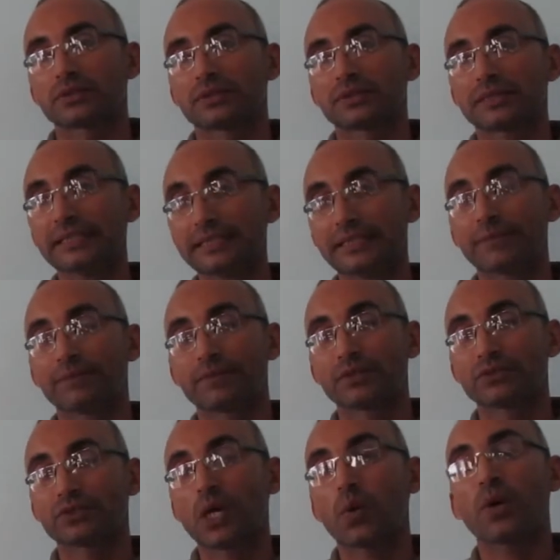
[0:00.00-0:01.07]
Clear?
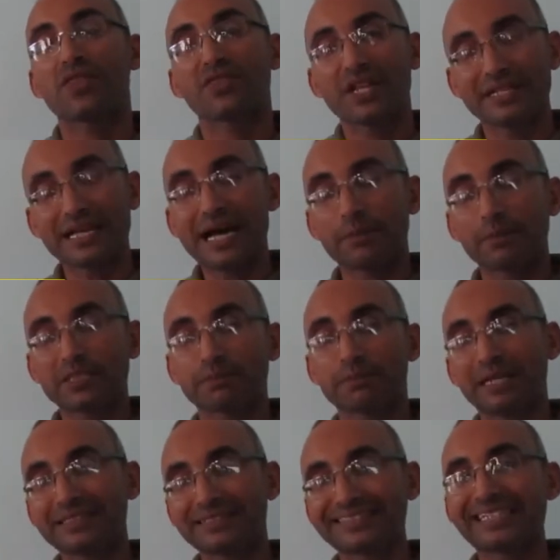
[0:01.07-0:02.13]
So when they are
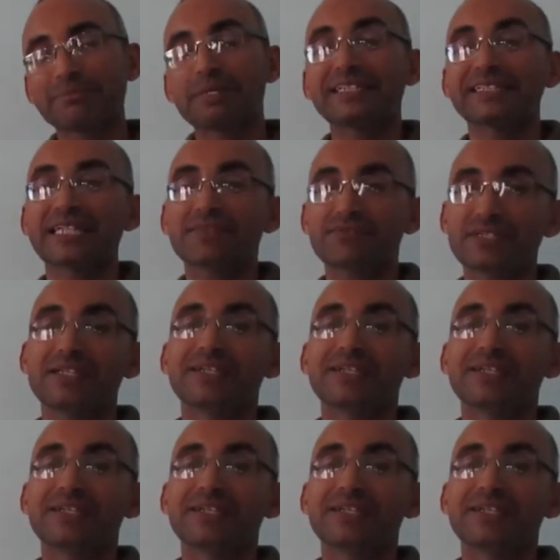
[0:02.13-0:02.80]
misplaced, they may give